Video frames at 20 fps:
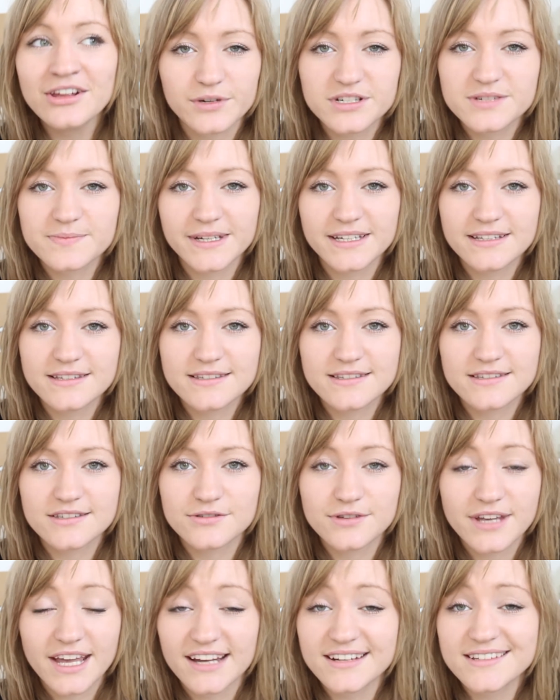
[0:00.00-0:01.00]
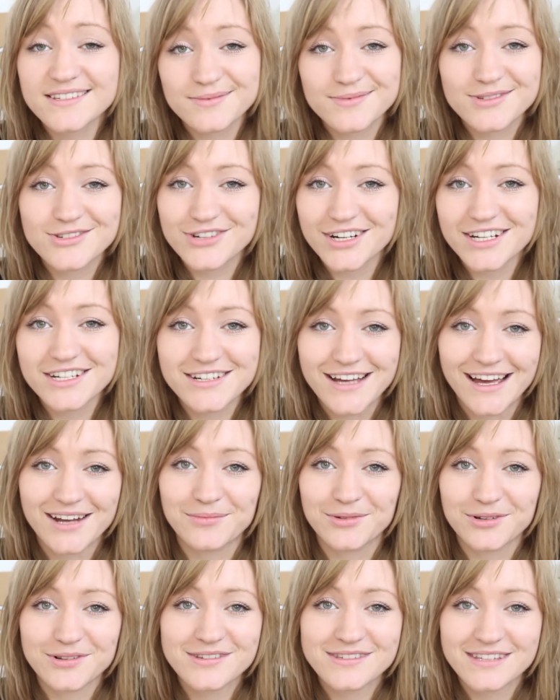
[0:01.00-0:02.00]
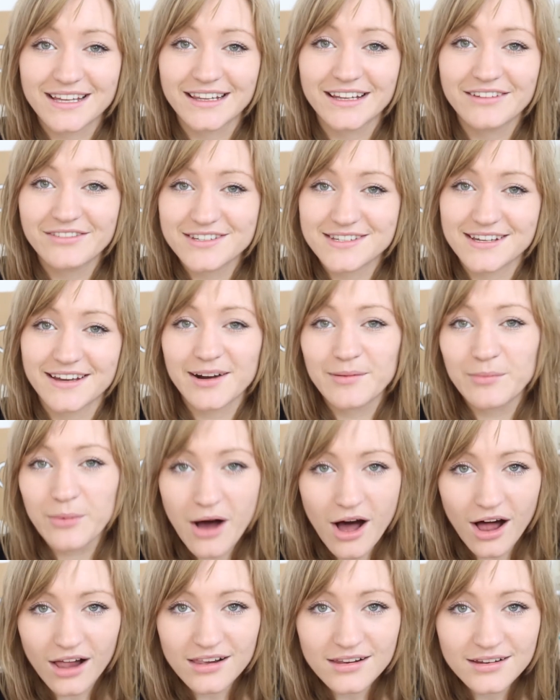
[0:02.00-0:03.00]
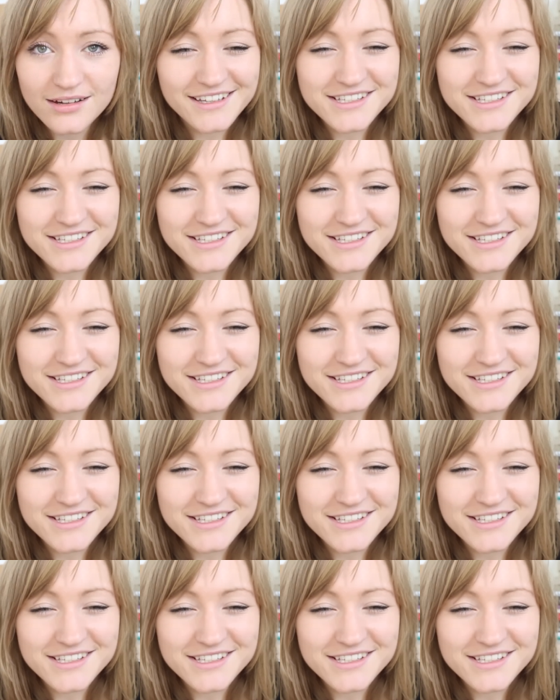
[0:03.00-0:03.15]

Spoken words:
which means to catch some strange animals that live inside a ball.